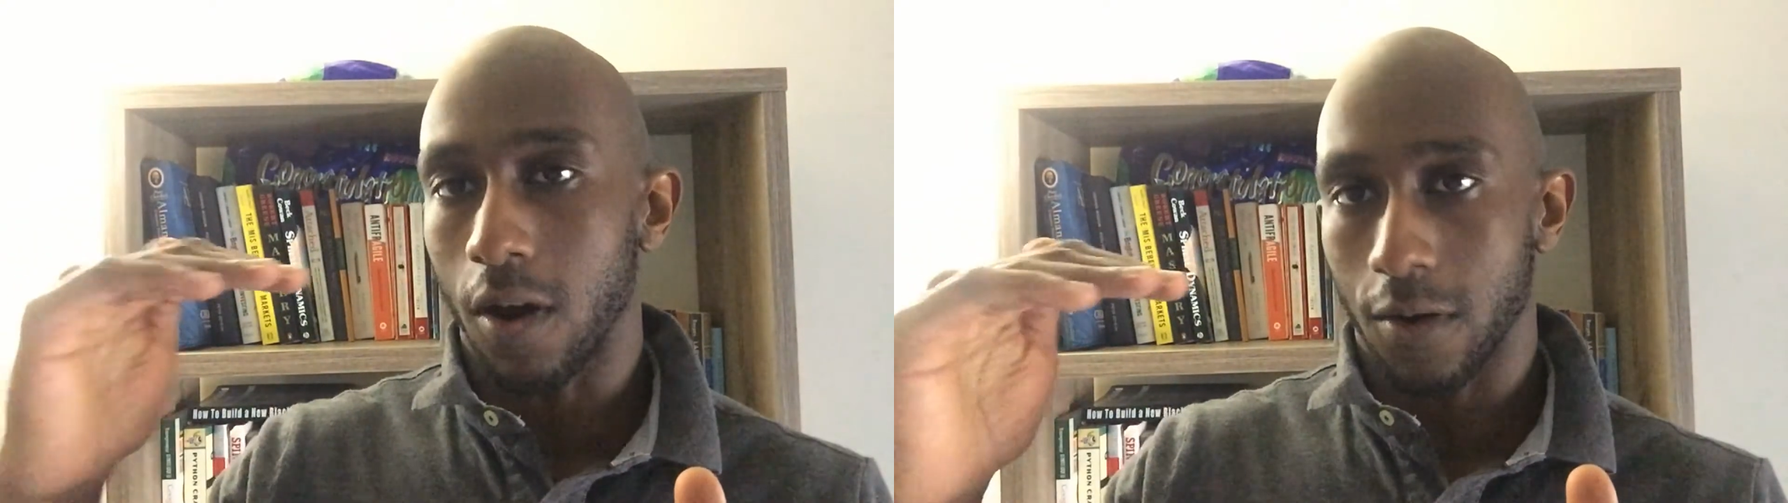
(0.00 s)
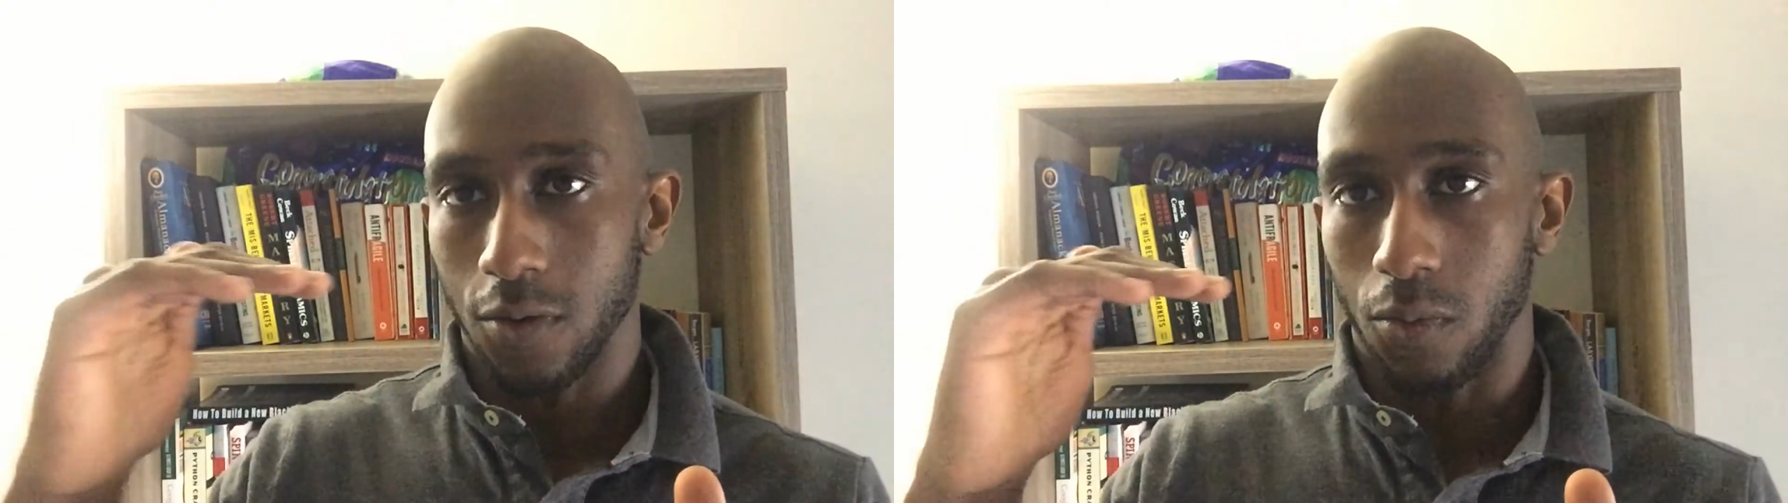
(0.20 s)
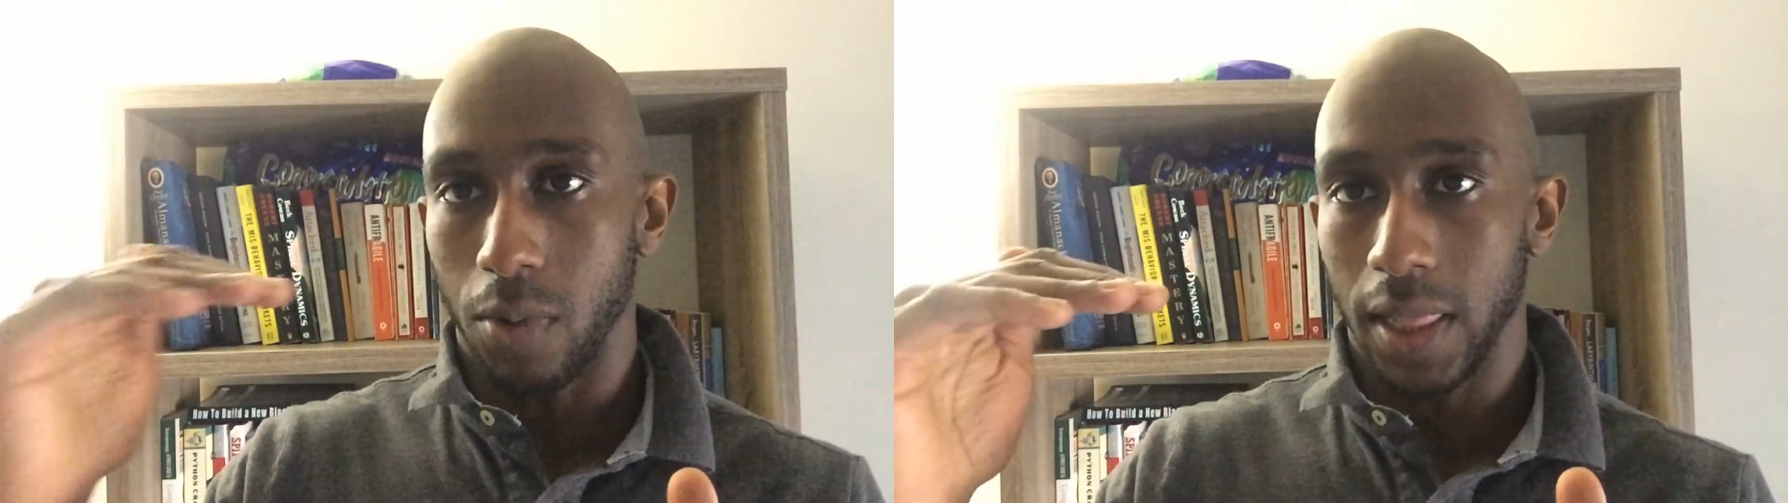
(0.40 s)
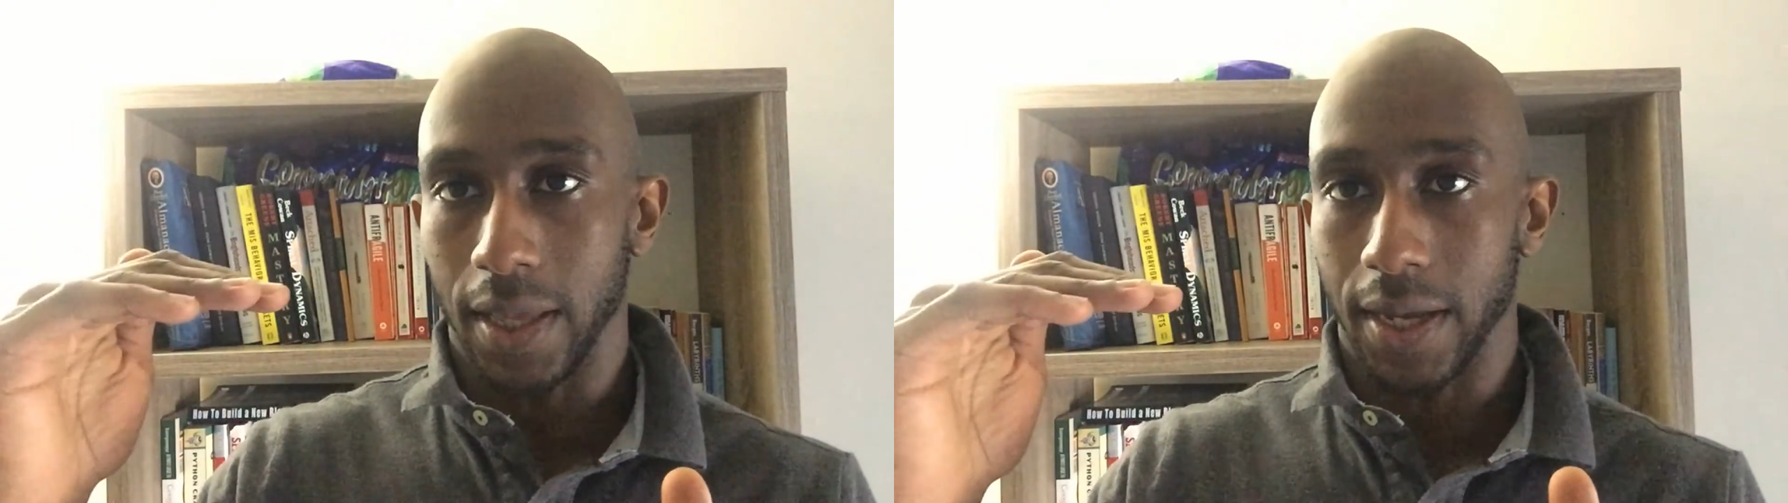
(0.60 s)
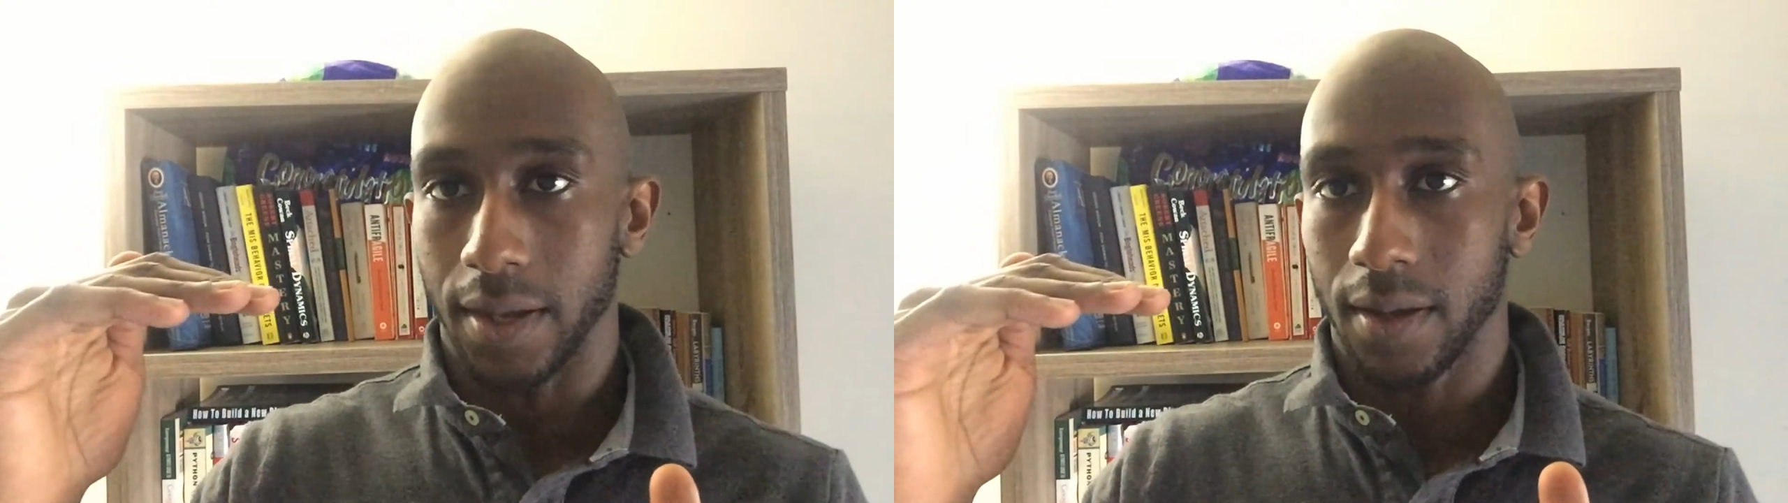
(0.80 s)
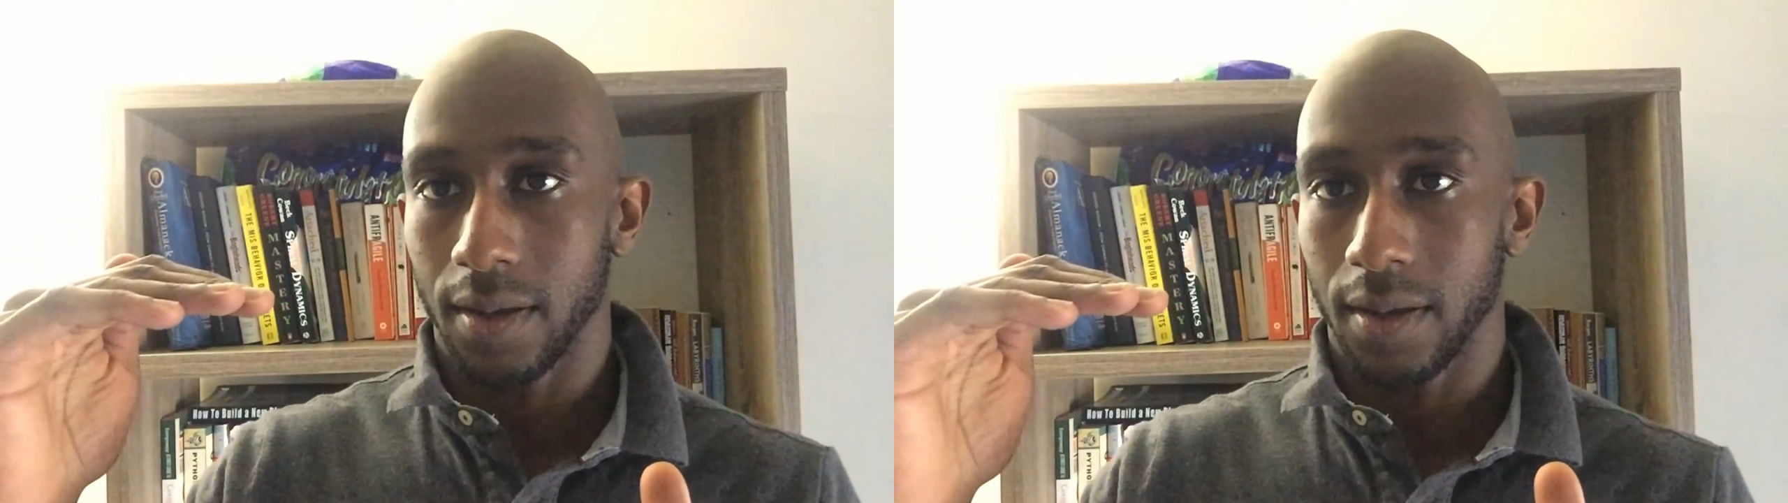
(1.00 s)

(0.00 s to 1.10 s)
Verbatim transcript: aren't willing,